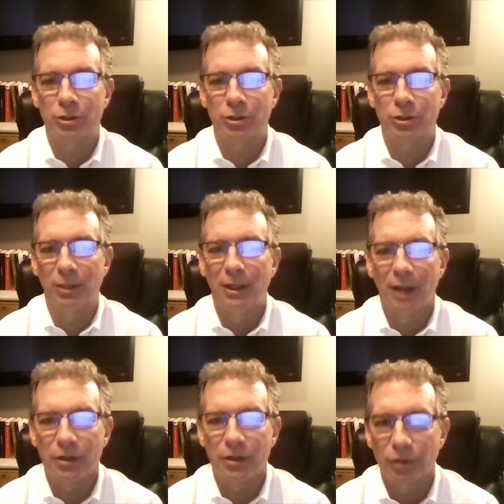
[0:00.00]
school, but
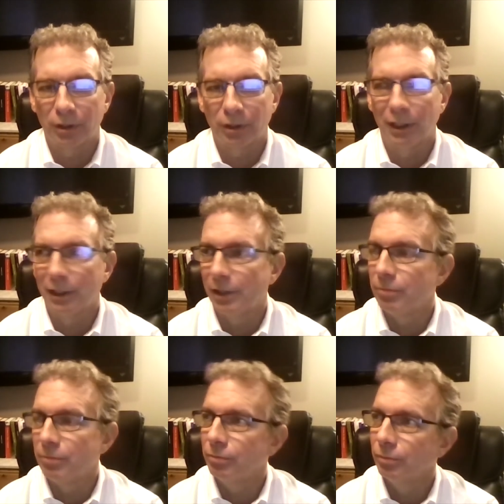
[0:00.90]
I took a